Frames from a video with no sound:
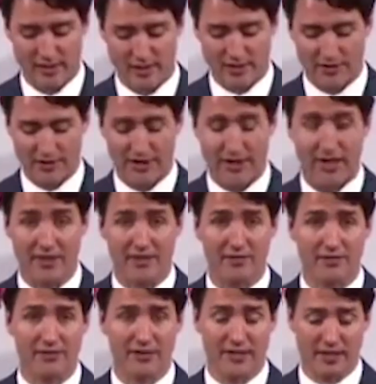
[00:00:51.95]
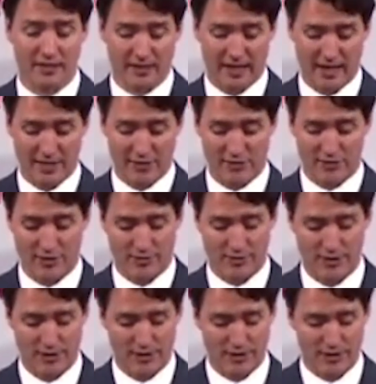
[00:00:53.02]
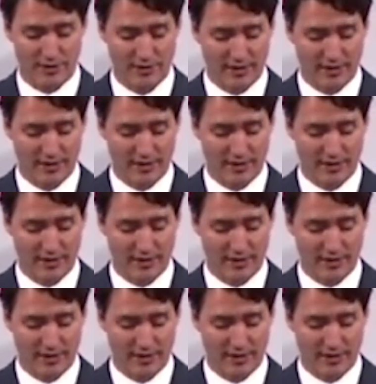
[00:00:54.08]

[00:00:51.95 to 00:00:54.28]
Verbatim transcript: on the death of Fidel Castro, to